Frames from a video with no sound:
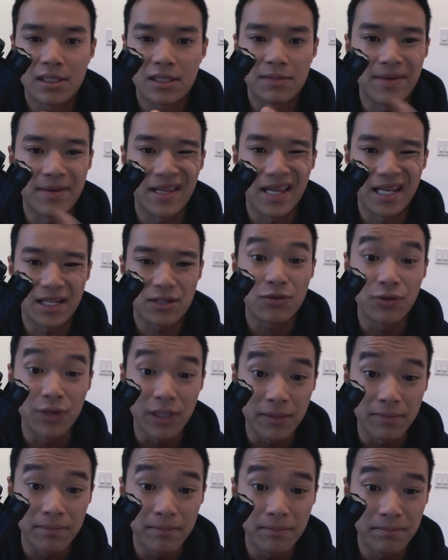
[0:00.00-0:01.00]
Spent like
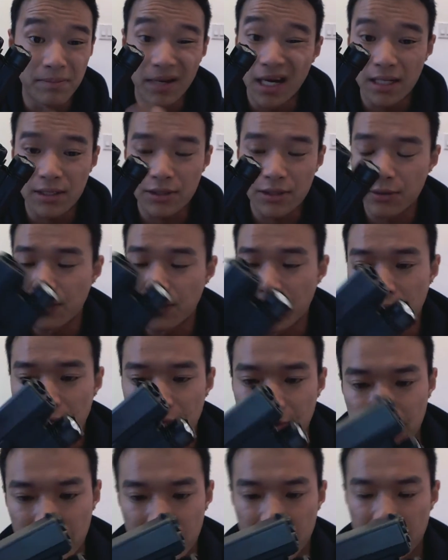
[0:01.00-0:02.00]
20 bucks or
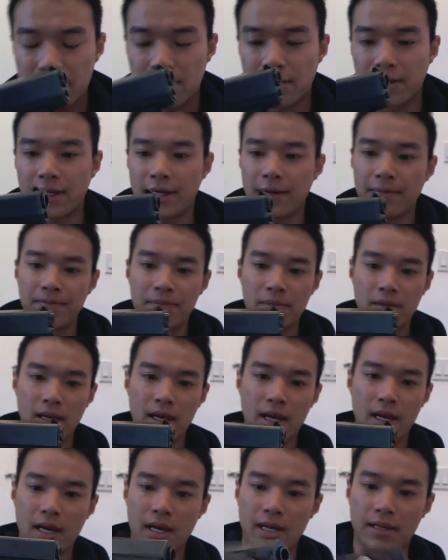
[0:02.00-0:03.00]
whatever it is on it,
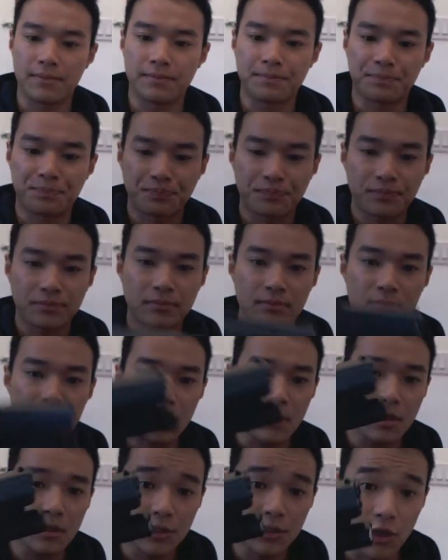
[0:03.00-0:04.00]
and
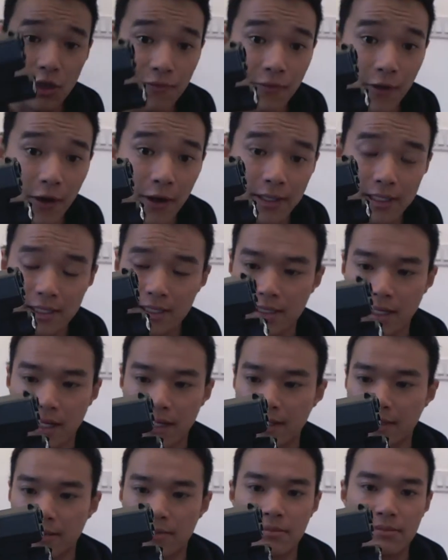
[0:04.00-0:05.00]
so far this
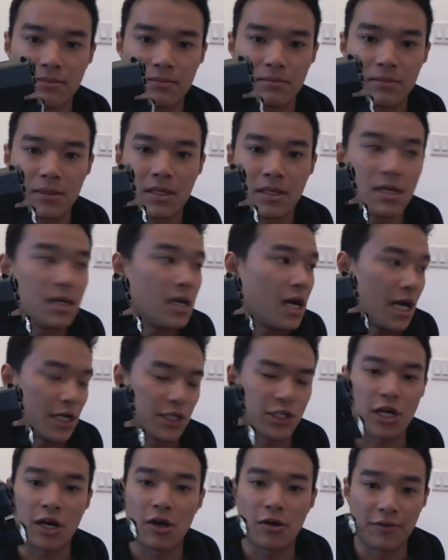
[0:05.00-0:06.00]
gun
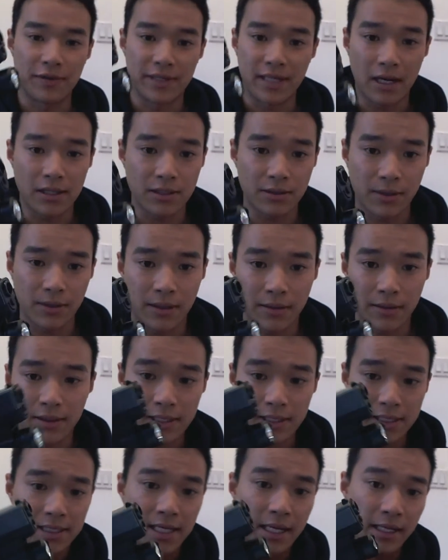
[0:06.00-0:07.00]
I shot over 1,000
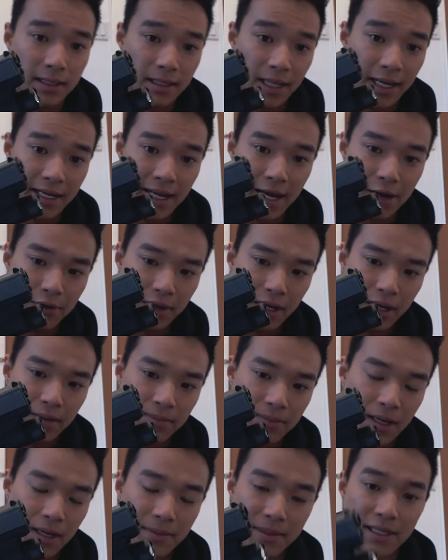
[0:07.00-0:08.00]
rounds and this light held up.